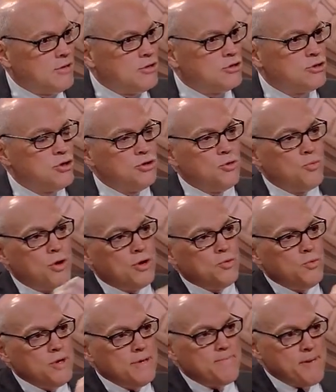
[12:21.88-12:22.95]
So the one
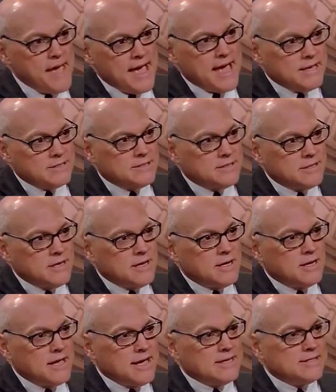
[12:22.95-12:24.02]
we passed
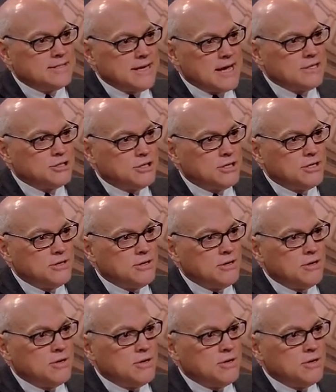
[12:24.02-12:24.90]
last session